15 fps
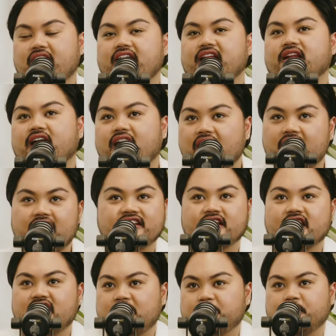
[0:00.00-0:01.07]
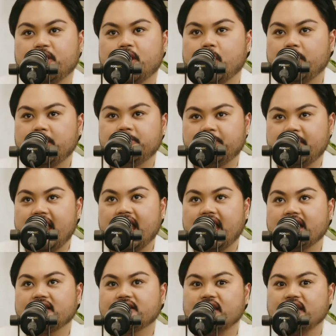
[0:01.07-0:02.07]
And as I keep on going back,